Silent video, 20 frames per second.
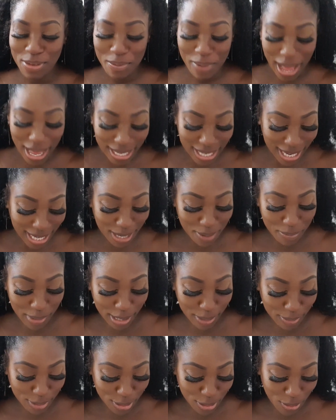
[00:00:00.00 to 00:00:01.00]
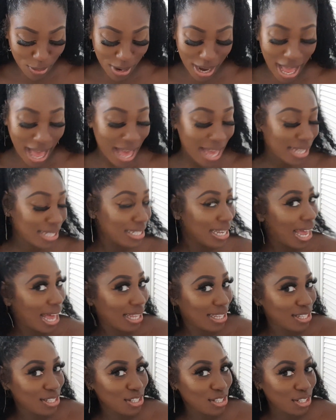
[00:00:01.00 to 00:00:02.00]
Eye Candy Makeup Store and
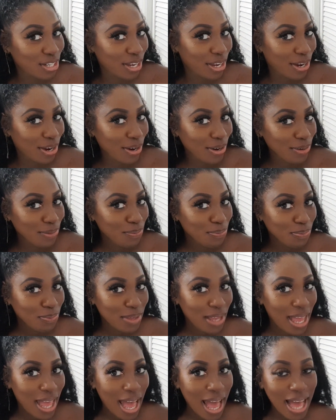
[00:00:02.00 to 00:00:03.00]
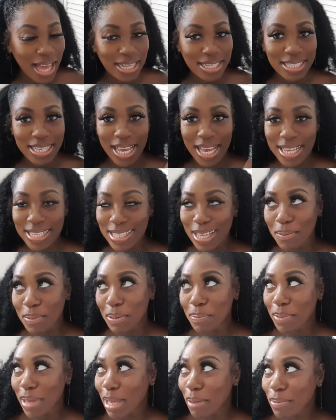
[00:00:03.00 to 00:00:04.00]
TALI'S chair. And yes, I'm
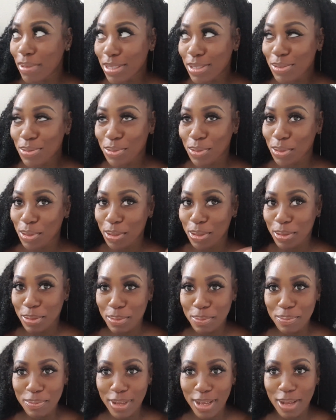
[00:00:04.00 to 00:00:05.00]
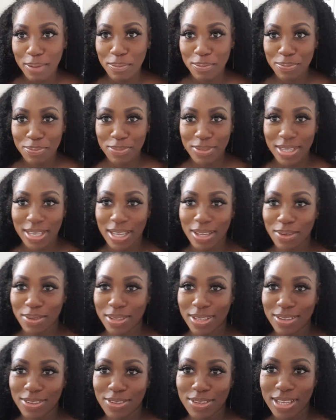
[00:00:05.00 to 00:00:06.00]
in baby's room.
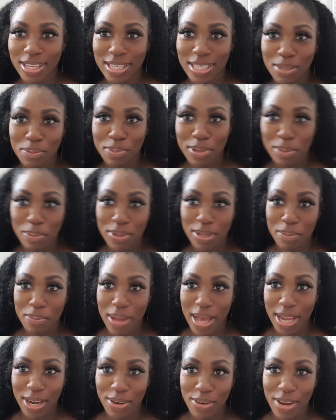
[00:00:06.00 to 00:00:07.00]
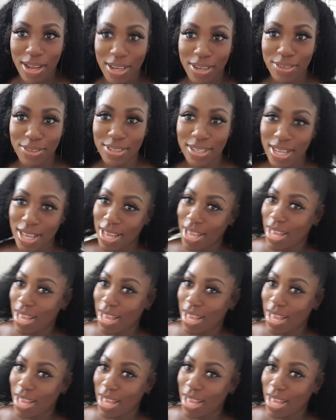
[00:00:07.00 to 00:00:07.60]
You get a little peep in the background.